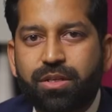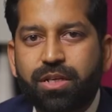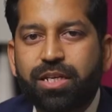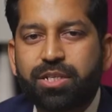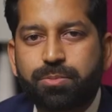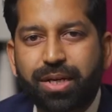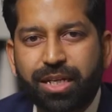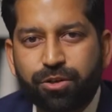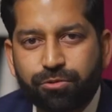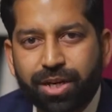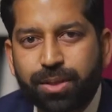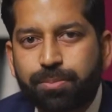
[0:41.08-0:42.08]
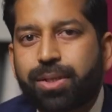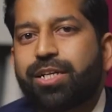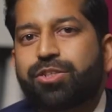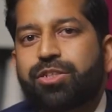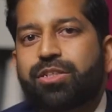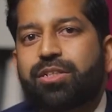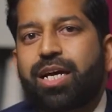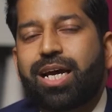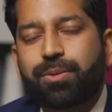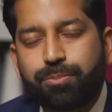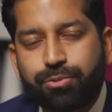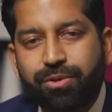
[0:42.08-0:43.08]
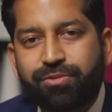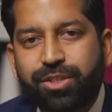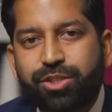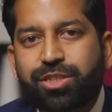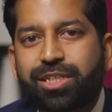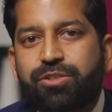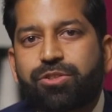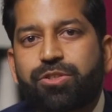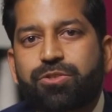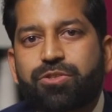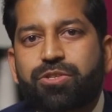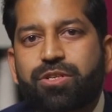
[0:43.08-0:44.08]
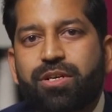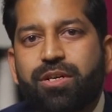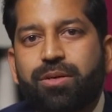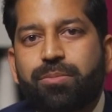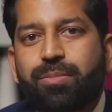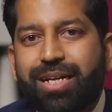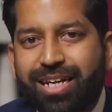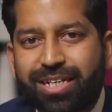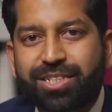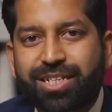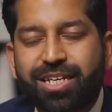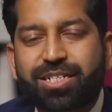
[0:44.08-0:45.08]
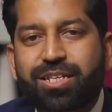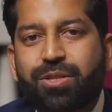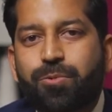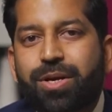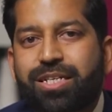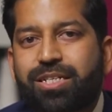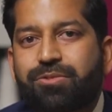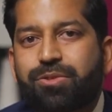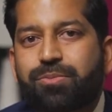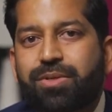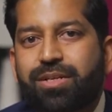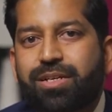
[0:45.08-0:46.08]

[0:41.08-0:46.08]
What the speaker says: It is my great pleasure and privilege to introduce my next guest in the waiting room,